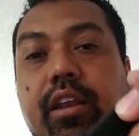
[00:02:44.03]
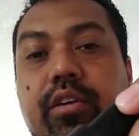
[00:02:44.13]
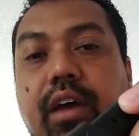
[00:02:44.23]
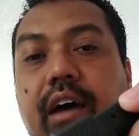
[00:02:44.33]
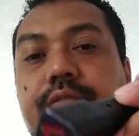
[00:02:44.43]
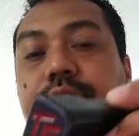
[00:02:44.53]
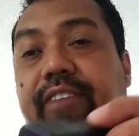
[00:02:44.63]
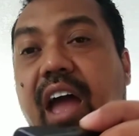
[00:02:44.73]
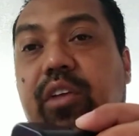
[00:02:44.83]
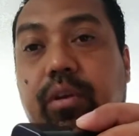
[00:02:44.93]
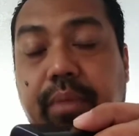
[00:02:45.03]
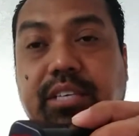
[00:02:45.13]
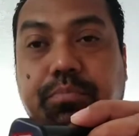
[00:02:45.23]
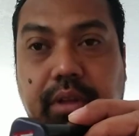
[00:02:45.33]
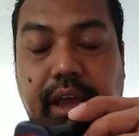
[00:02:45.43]
you have the factory base
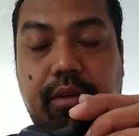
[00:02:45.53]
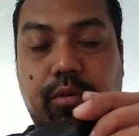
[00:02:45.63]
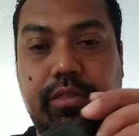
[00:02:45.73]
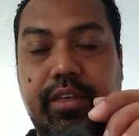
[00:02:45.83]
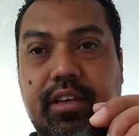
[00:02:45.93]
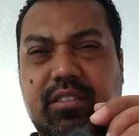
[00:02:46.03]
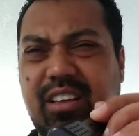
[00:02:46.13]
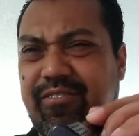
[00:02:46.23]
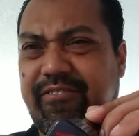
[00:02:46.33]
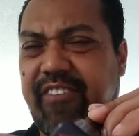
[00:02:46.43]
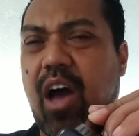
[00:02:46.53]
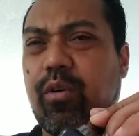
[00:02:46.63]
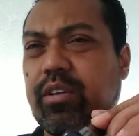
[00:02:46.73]
plate with this fat one.